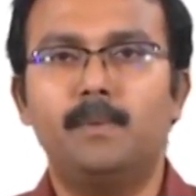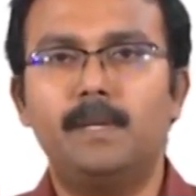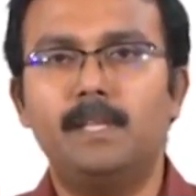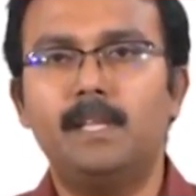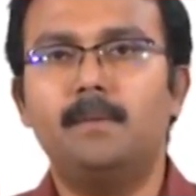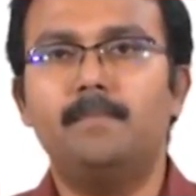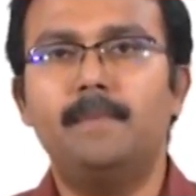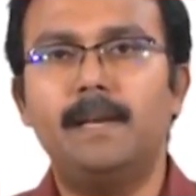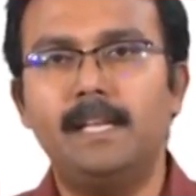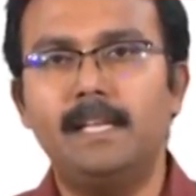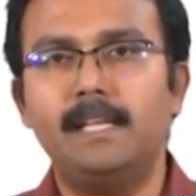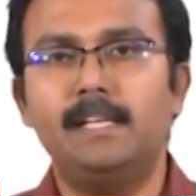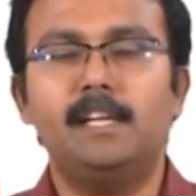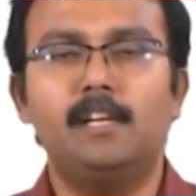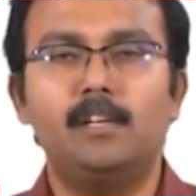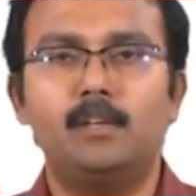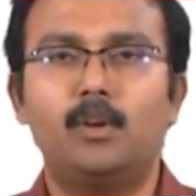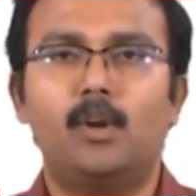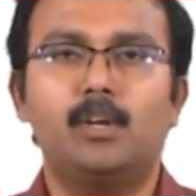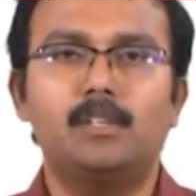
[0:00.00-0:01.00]
whether
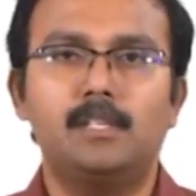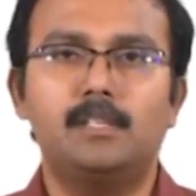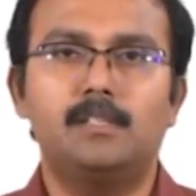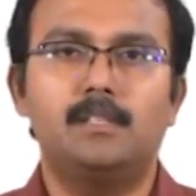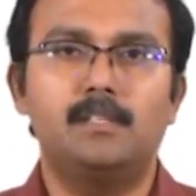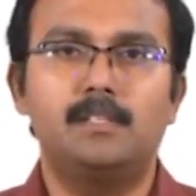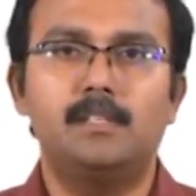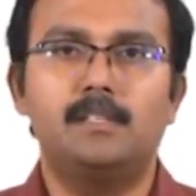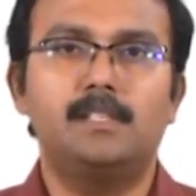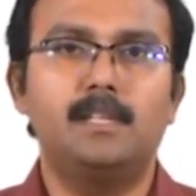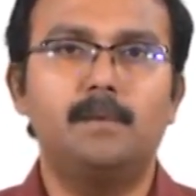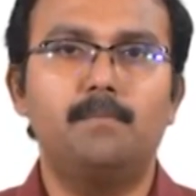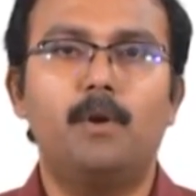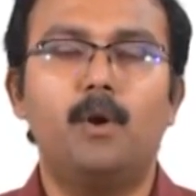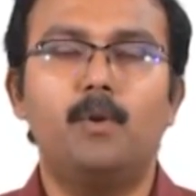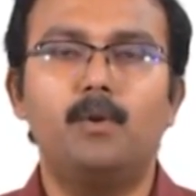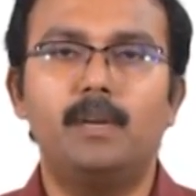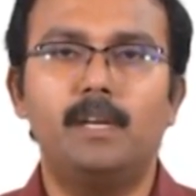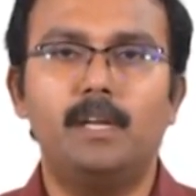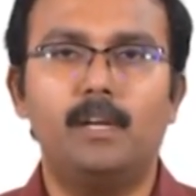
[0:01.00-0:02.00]
material crosses the system
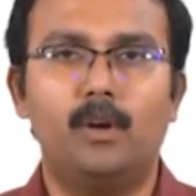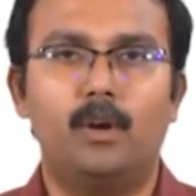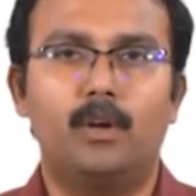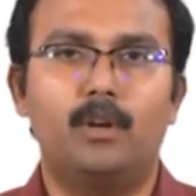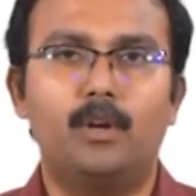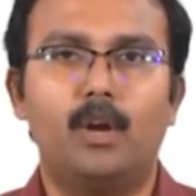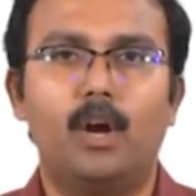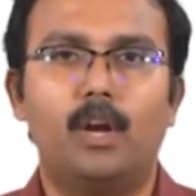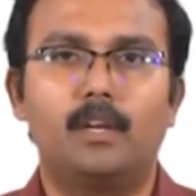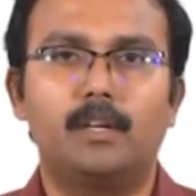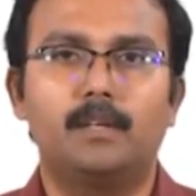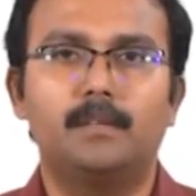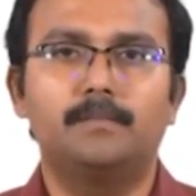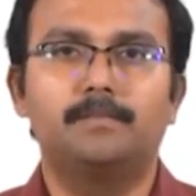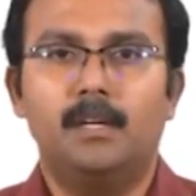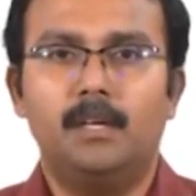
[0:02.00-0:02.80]
boundary or not.